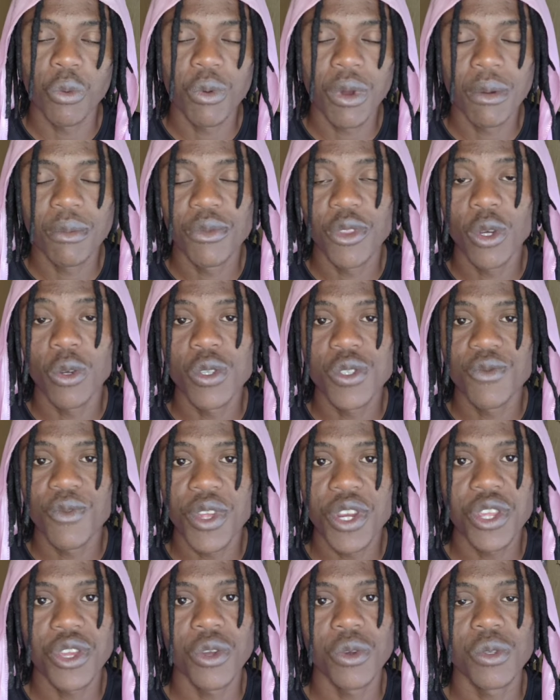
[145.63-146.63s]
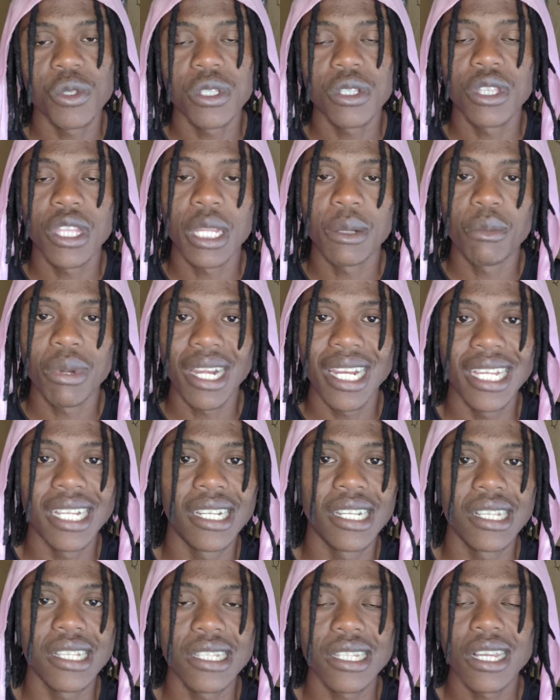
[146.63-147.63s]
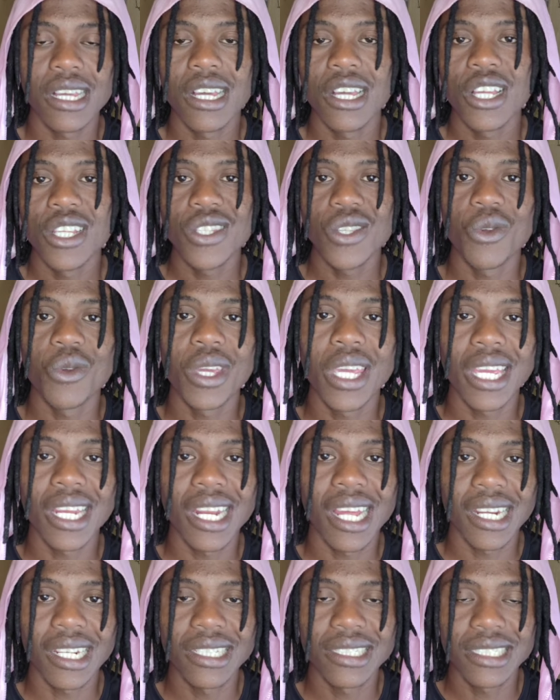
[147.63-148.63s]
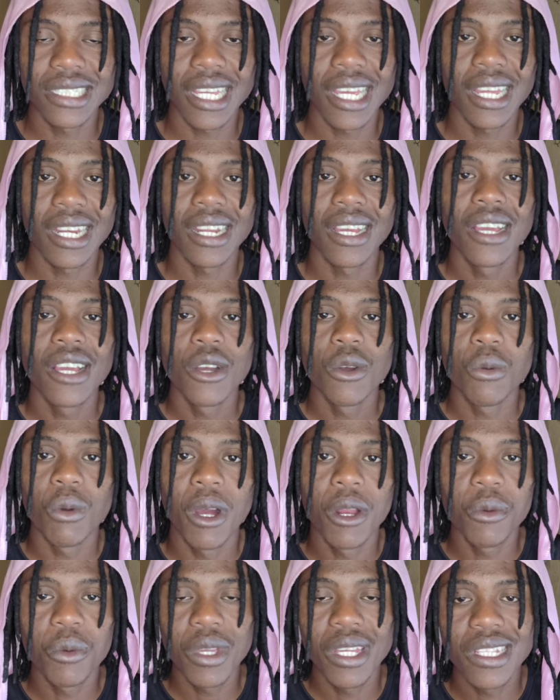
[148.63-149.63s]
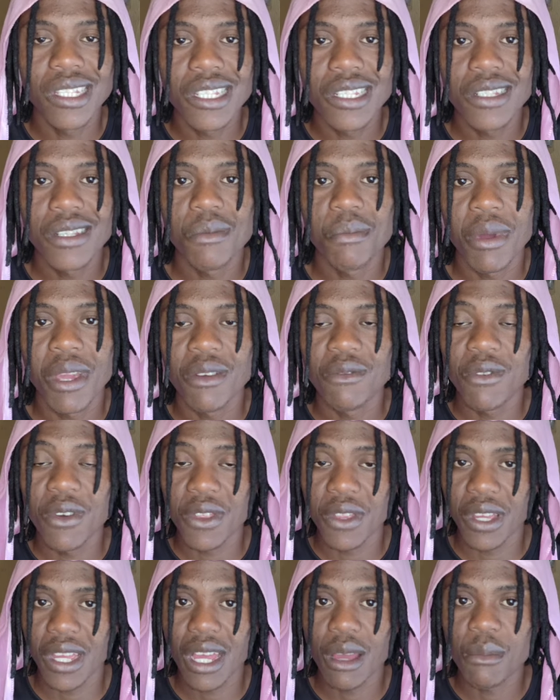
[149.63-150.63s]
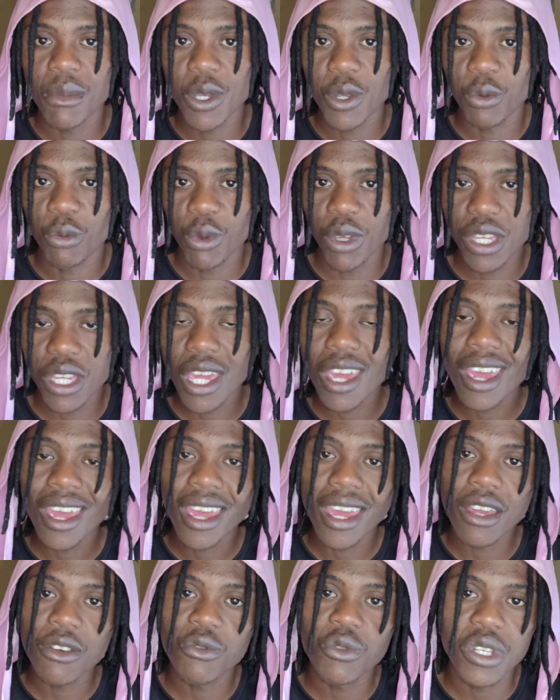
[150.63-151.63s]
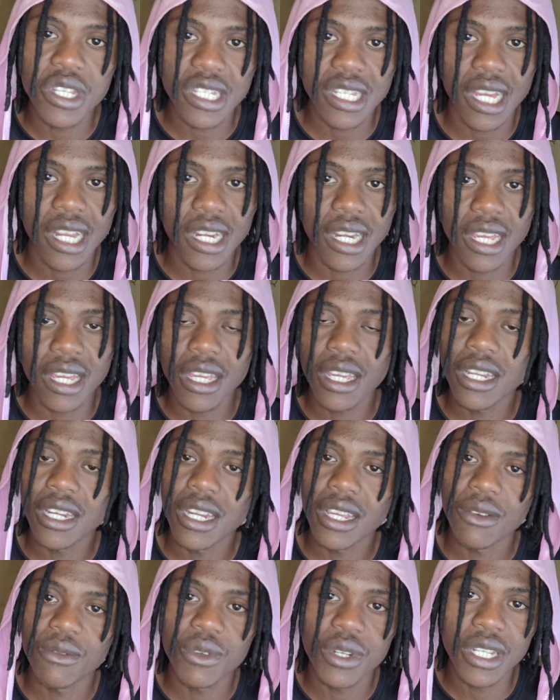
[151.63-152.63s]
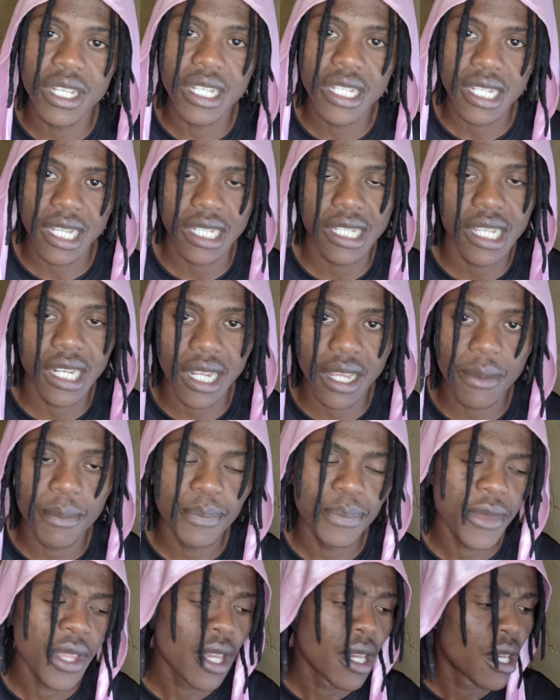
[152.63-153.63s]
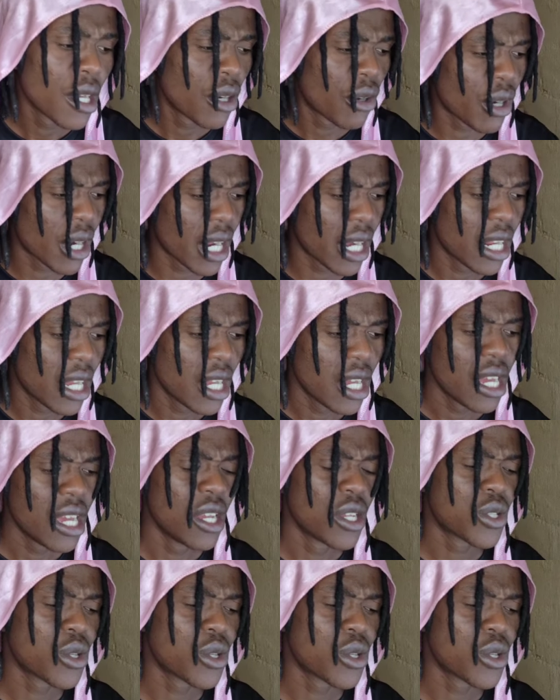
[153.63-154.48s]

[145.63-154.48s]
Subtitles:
those videos, that playlist, so we can understand what we anticipate for the coming week every Sunday and every Saturday. Right. So